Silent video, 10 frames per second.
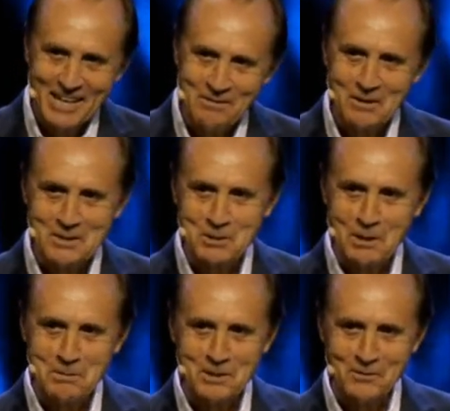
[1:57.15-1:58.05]
I've got
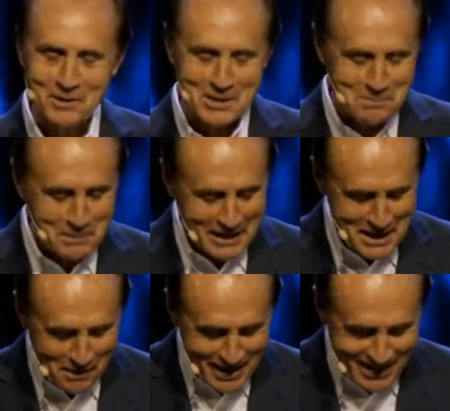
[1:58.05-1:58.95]
scripture for this, but
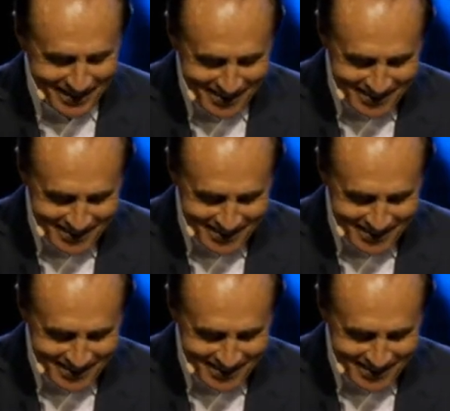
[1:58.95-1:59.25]
anyway.